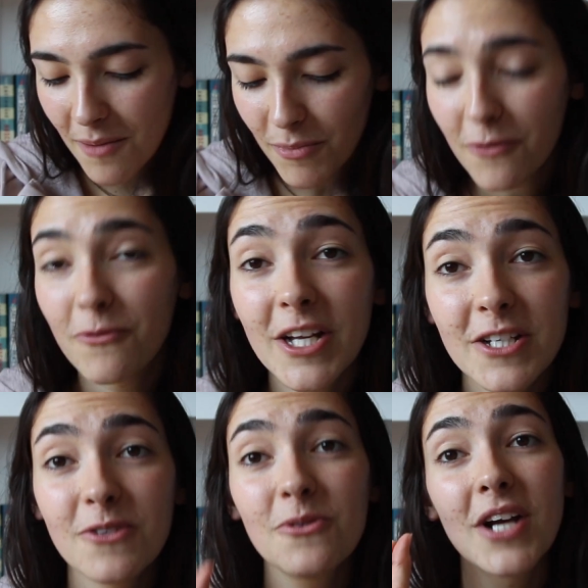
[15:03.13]
But
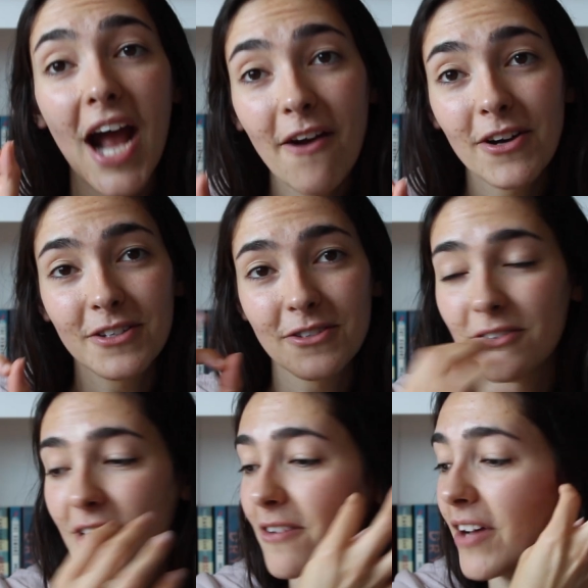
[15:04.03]
fictional characters,
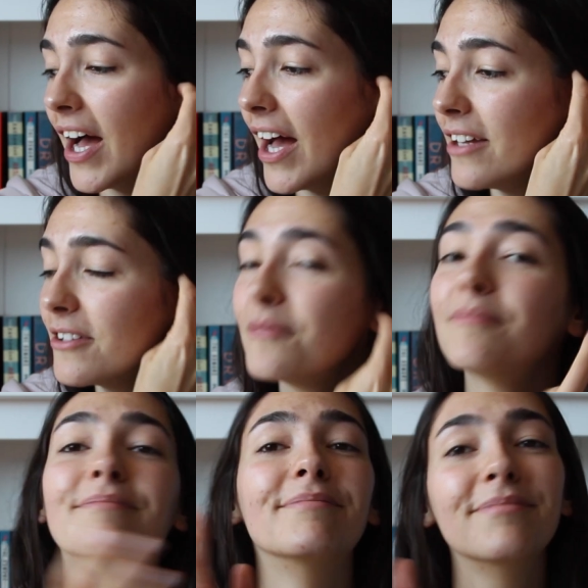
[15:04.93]
on the other hand,
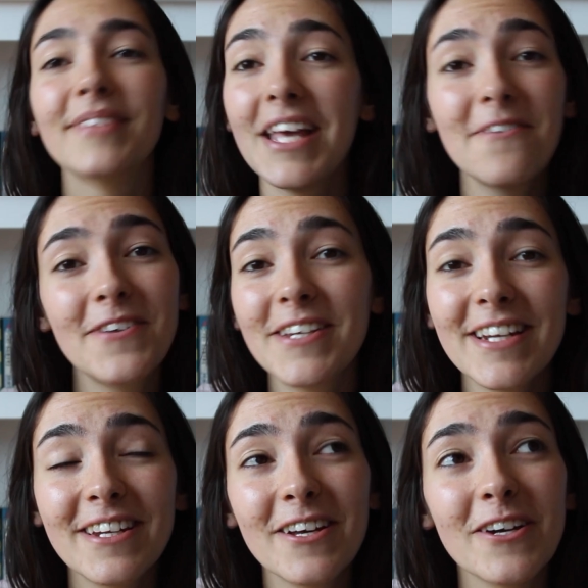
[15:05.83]
if you
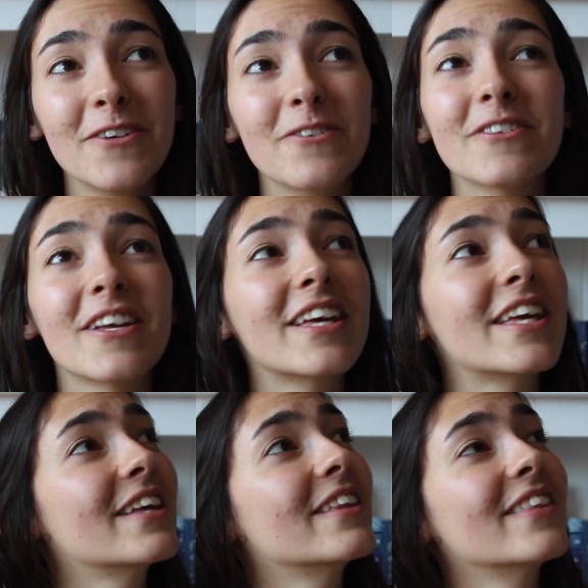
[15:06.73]
didn't know, because I
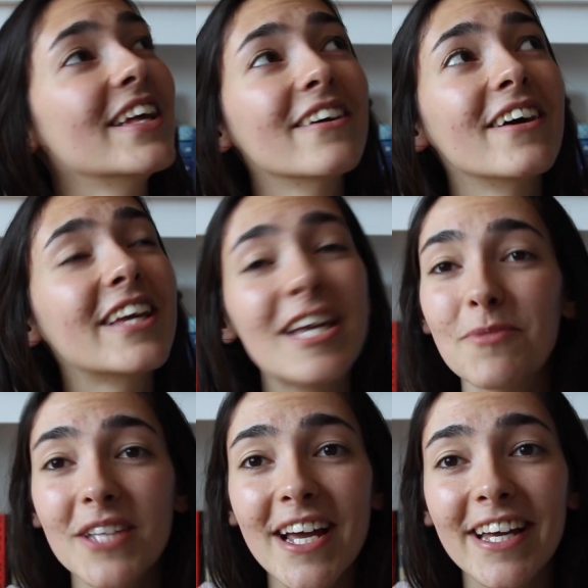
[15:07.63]
think I
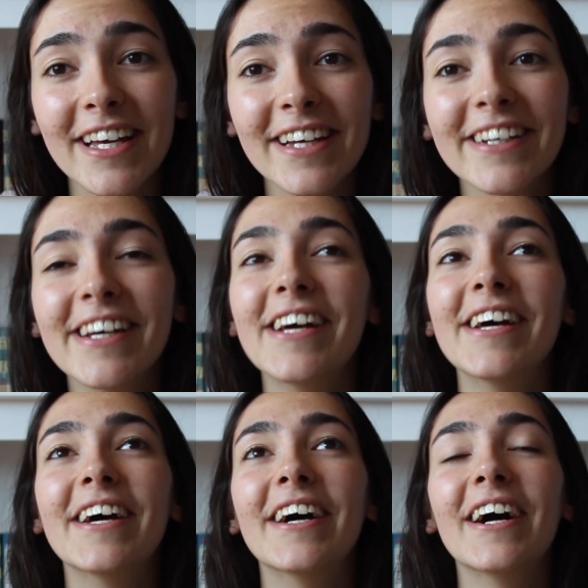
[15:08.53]
keep saying it,
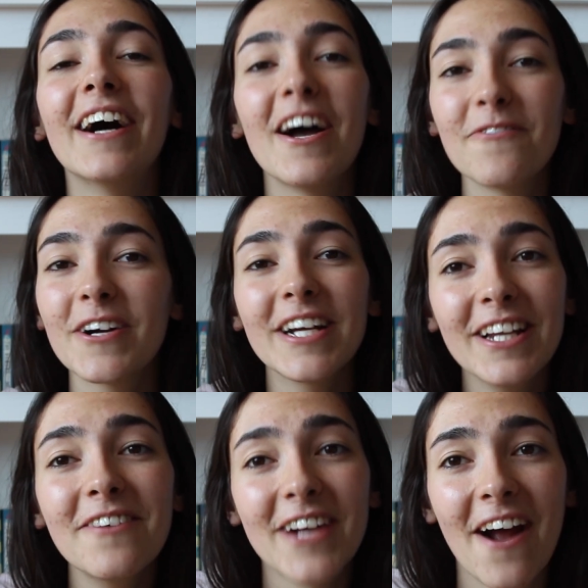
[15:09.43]
I fucking
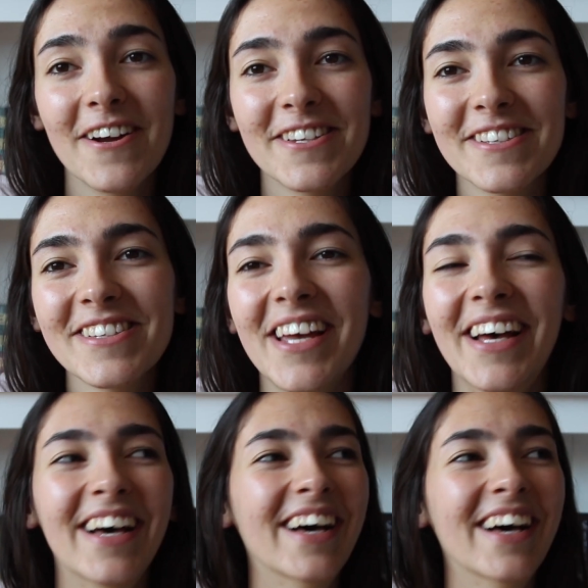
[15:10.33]
love characters.